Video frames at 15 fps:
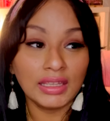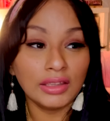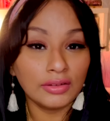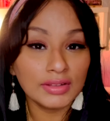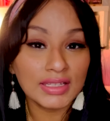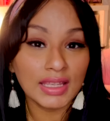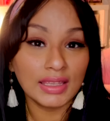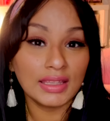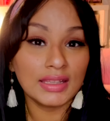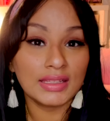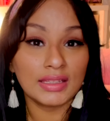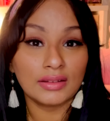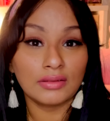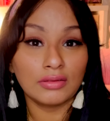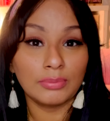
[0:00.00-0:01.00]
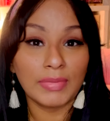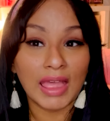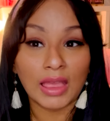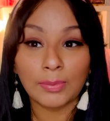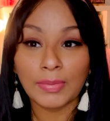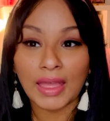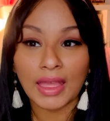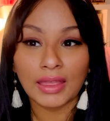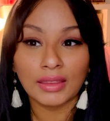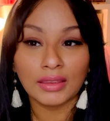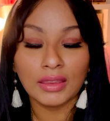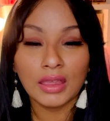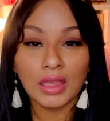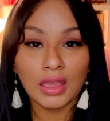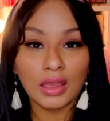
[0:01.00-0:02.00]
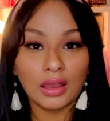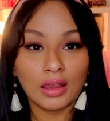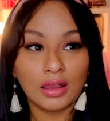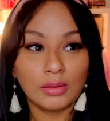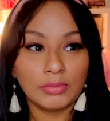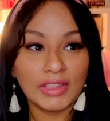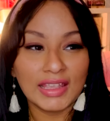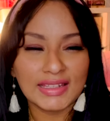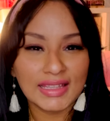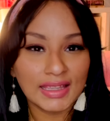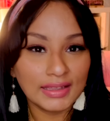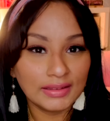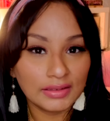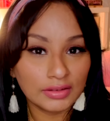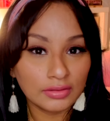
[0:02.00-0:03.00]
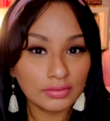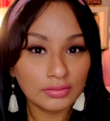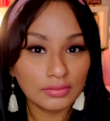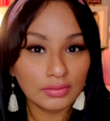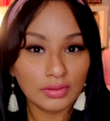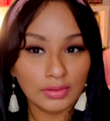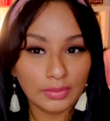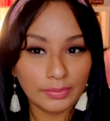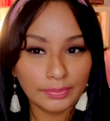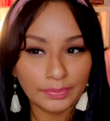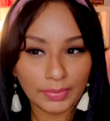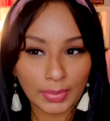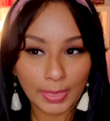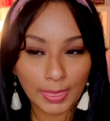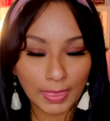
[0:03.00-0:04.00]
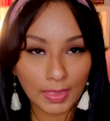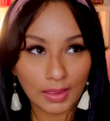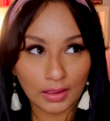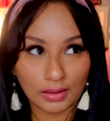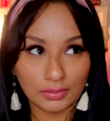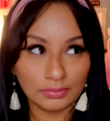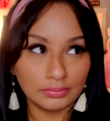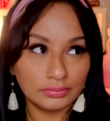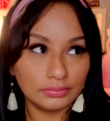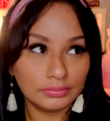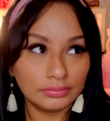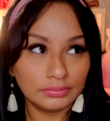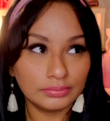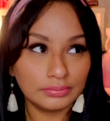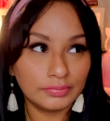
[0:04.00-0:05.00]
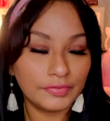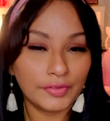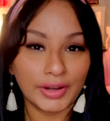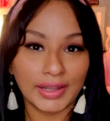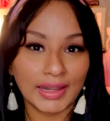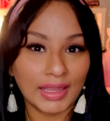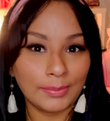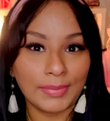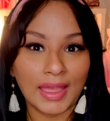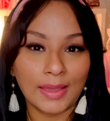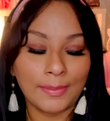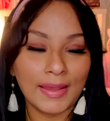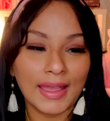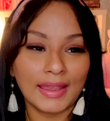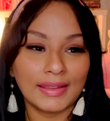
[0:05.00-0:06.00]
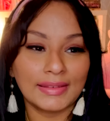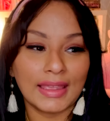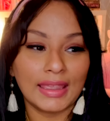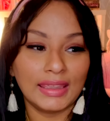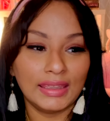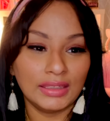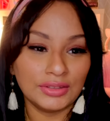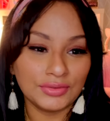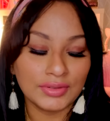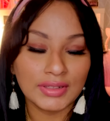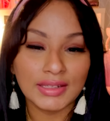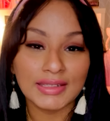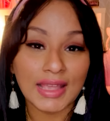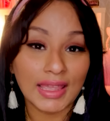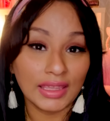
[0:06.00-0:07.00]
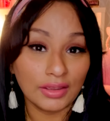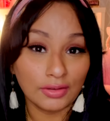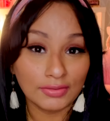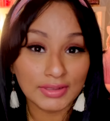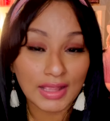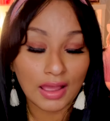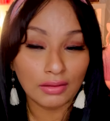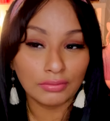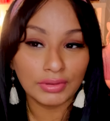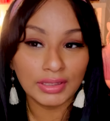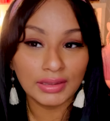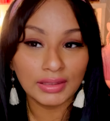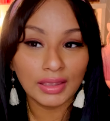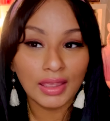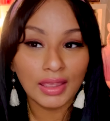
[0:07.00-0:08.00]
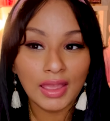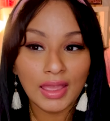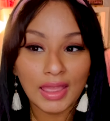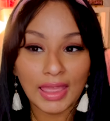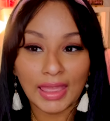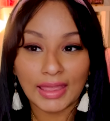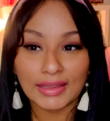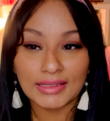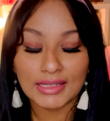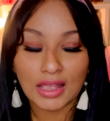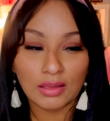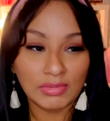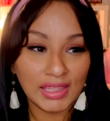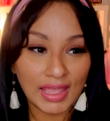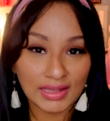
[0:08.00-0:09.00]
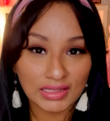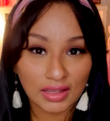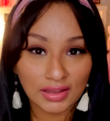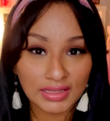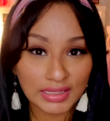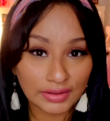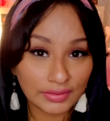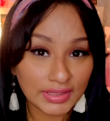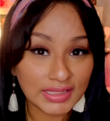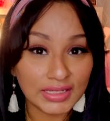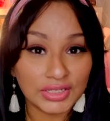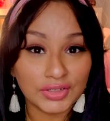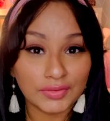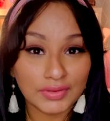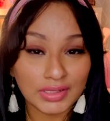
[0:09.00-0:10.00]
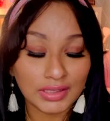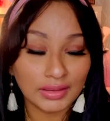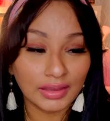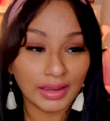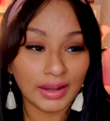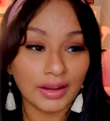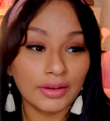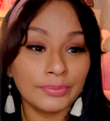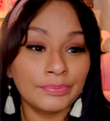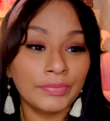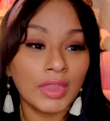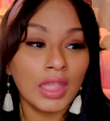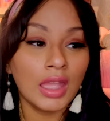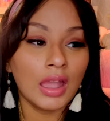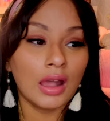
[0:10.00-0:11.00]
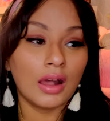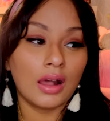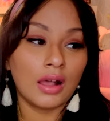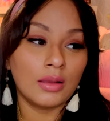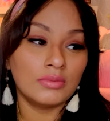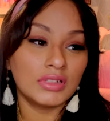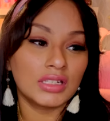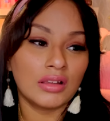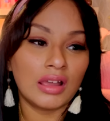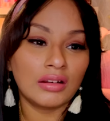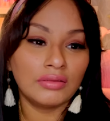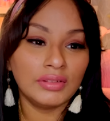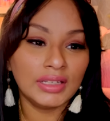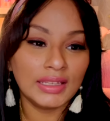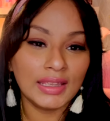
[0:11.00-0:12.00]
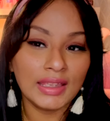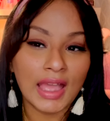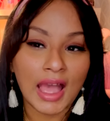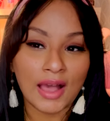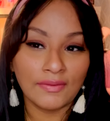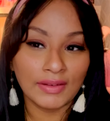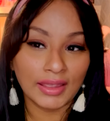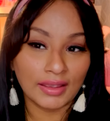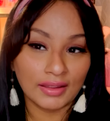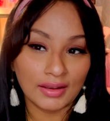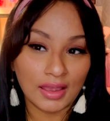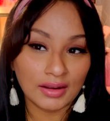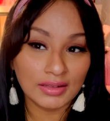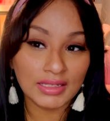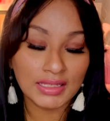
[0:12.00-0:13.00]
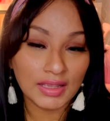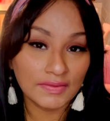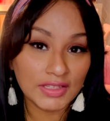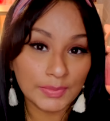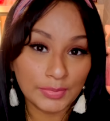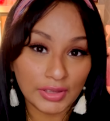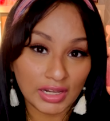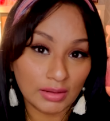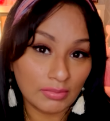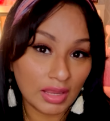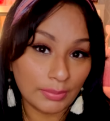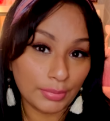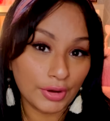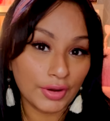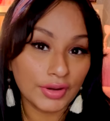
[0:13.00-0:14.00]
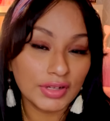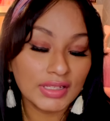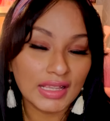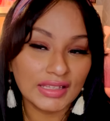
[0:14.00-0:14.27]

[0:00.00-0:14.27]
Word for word: He'll take his little backpack. Um, he has like a little um, Fortnite backpack that he uses, that he goes out with. And um, he has all his little essentials in there. Um, so I don't really have like a lot of stuff to put in my purse.